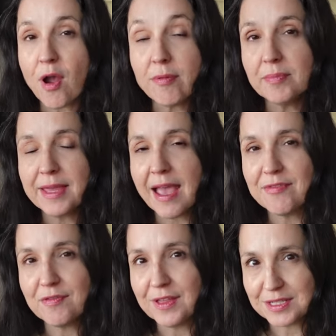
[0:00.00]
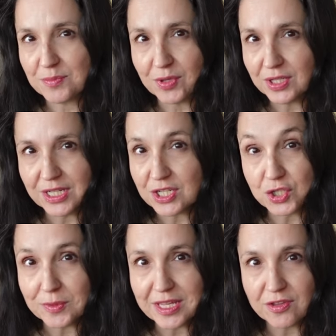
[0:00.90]
probably have the flexibility to
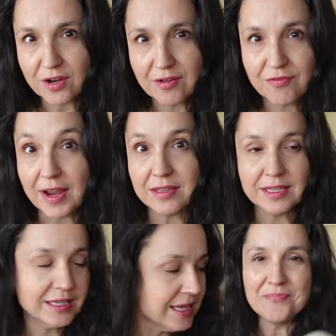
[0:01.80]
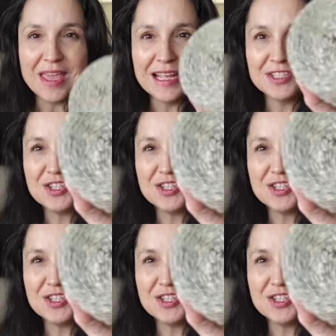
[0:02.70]
do either, frankly. It's